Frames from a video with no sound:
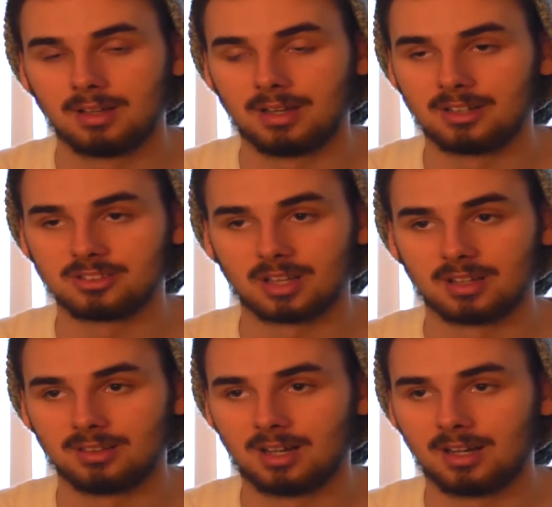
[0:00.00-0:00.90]
And I just had a
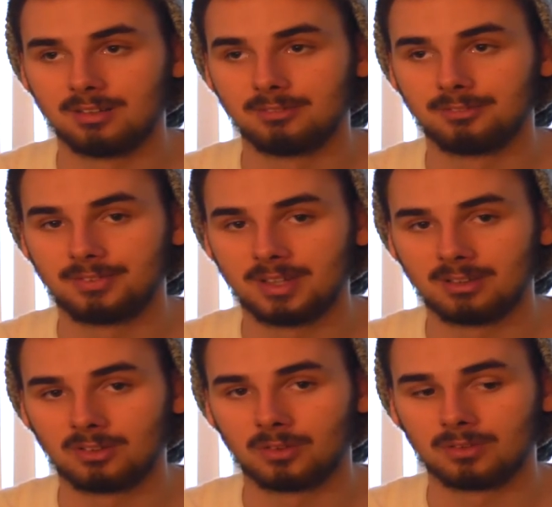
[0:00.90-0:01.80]
lot of
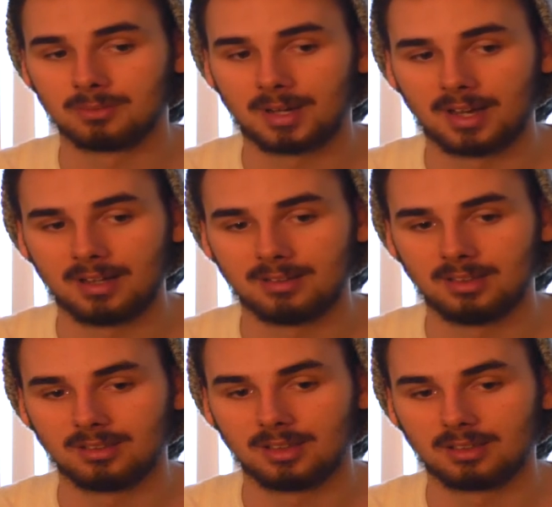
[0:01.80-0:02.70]
things going through my head. And
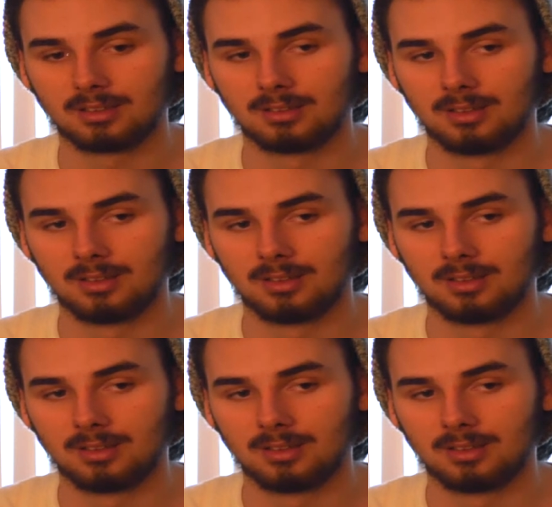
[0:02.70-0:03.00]
he's like,